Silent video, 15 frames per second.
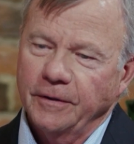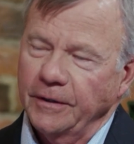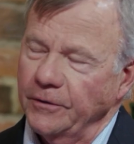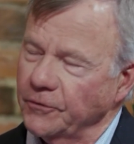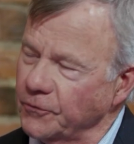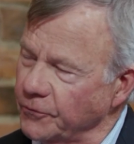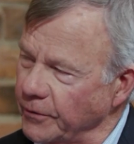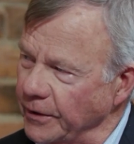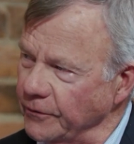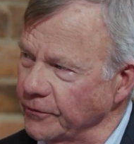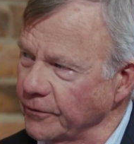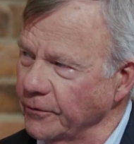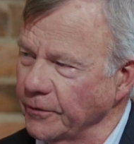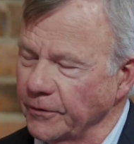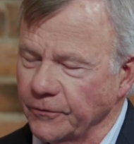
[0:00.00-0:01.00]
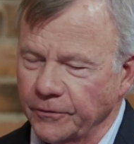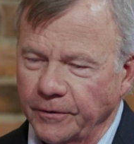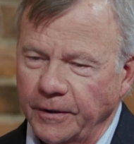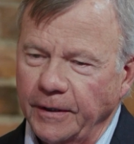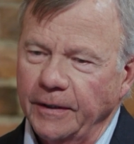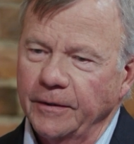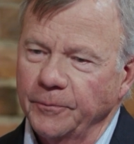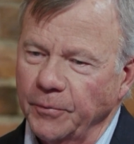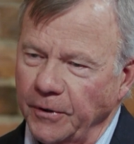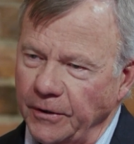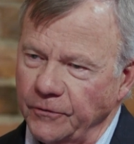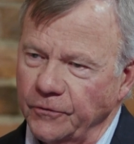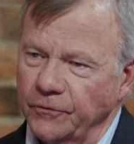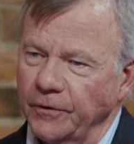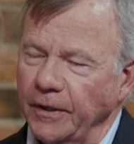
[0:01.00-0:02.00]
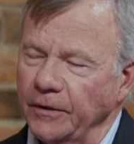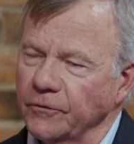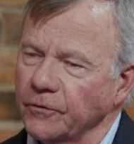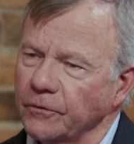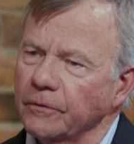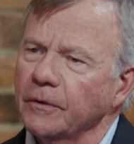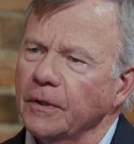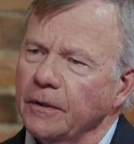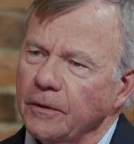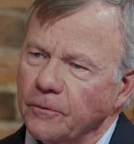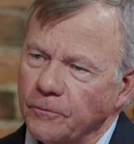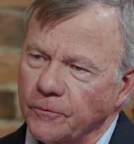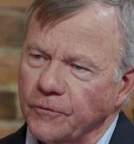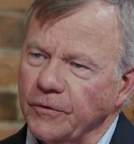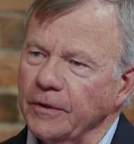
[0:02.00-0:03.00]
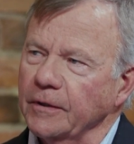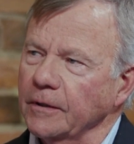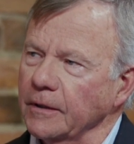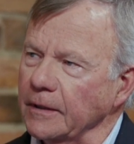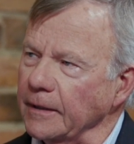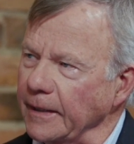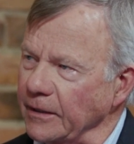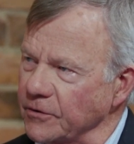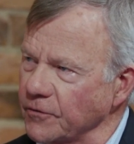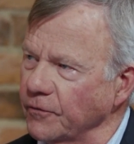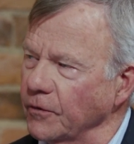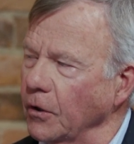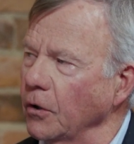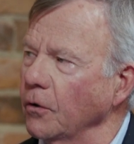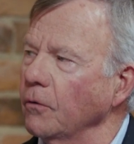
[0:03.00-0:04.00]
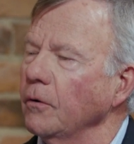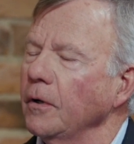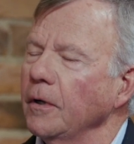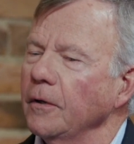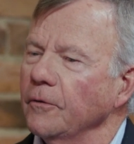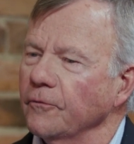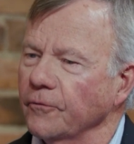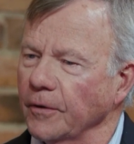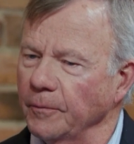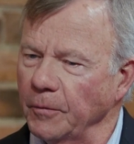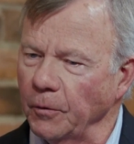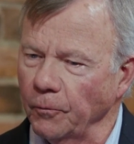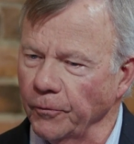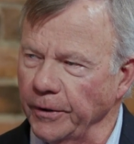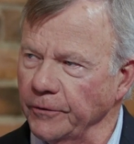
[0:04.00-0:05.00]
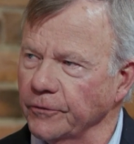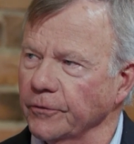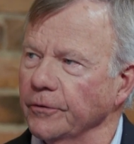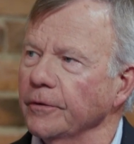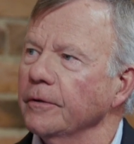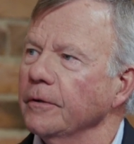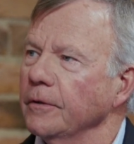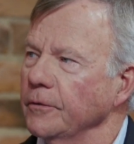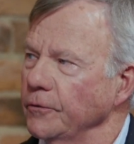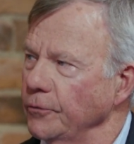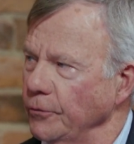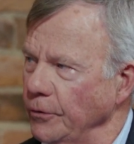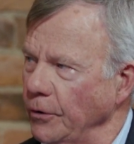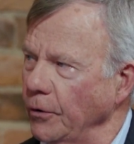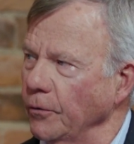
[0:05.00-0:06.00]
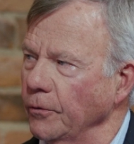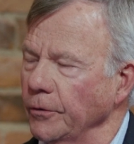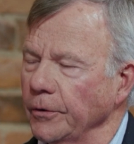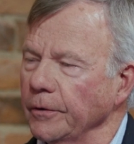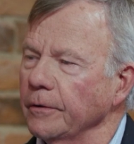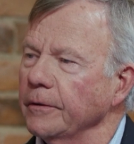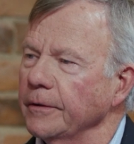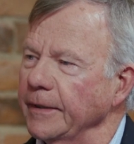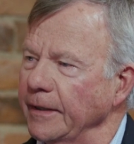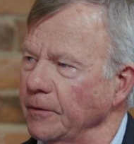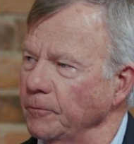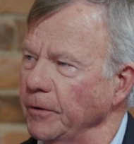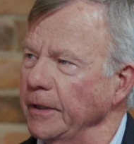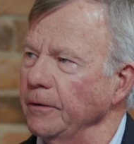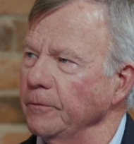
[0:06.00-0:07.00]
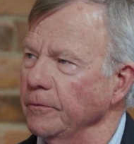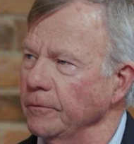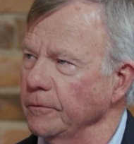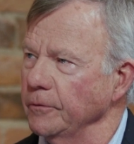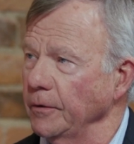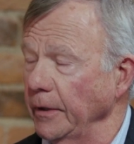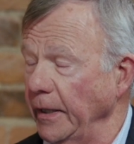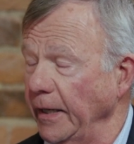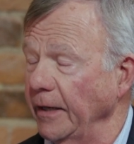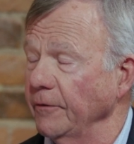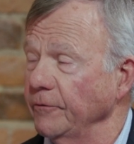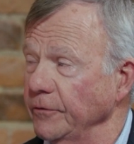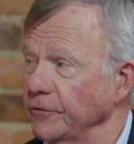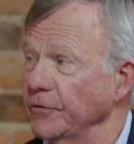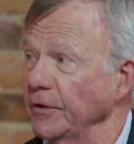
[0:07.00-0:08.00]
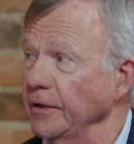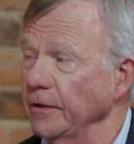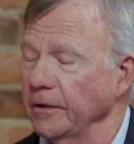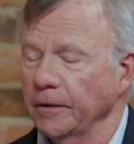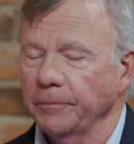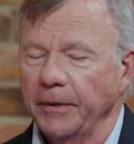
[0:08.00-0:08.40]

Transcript: Interest rates, of course, are high. The prices are high. So we're seeing a little less flow from a renter to an owner than we have seen in mm-hmm.